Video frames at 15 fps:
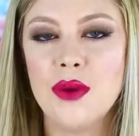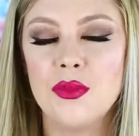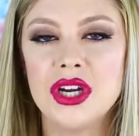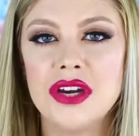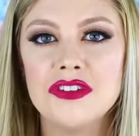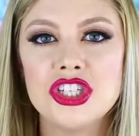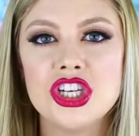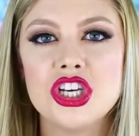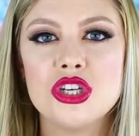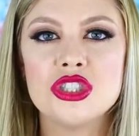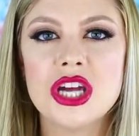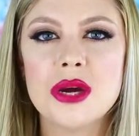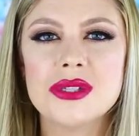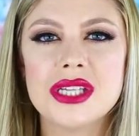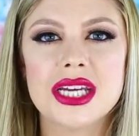and whenever she used
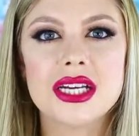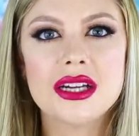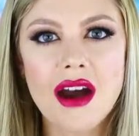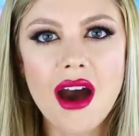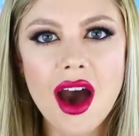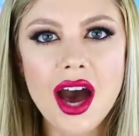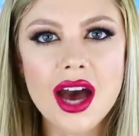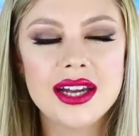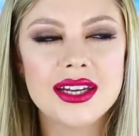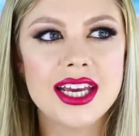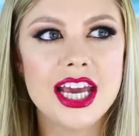it, I was like, God,